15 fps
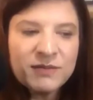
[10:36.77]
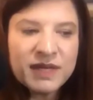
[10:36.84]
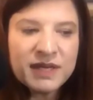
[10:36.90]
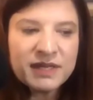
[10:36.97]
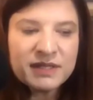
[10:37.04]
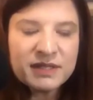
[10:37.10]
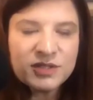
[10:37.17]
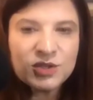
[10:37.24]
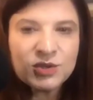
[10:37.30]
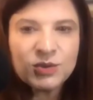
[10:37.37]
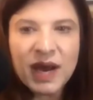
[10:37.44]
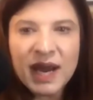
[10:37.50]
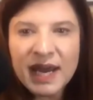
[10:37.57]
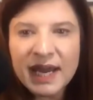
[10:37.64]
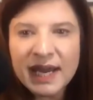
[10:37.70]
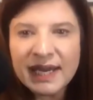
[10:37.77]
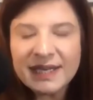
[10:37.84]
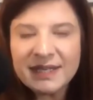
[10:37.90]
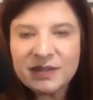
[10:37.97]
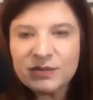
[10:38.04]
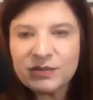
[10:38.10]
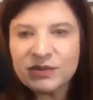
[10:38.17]
been
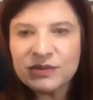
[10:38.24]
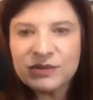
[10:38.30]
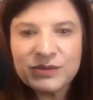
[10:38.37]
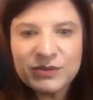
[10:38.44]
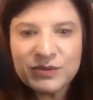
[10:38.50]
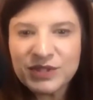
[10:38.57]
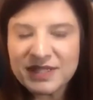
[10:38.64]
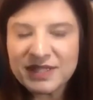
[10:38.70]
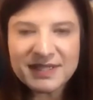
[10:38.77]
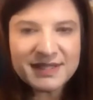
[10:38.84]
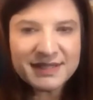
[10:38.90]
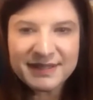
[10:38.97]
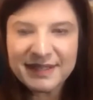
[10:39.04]
trained through just,